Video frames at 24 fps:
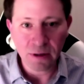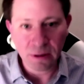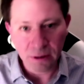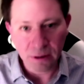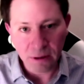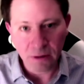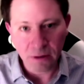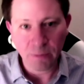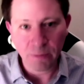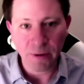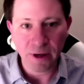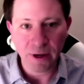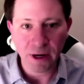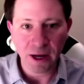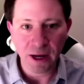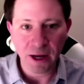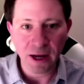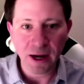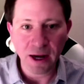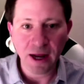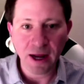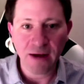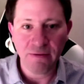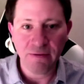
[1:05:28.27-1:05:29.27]
you may
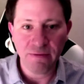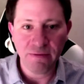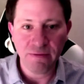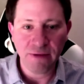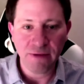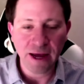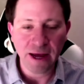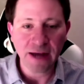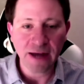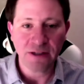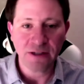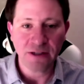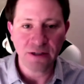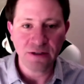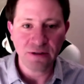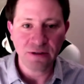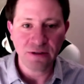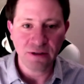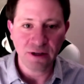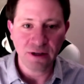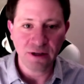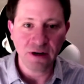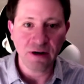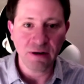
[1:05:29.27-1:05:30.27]
not have access
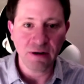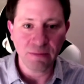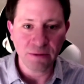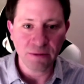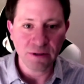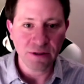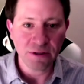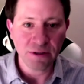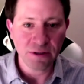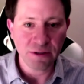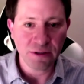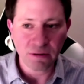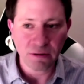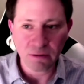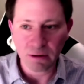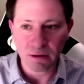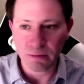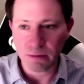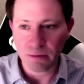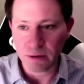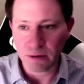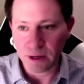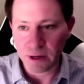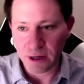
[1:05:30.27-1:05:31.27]
to the arm. It's just
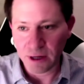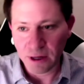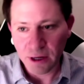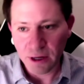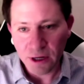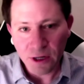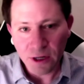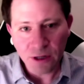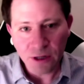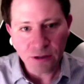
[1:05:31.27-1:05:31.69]
horrible. Okay.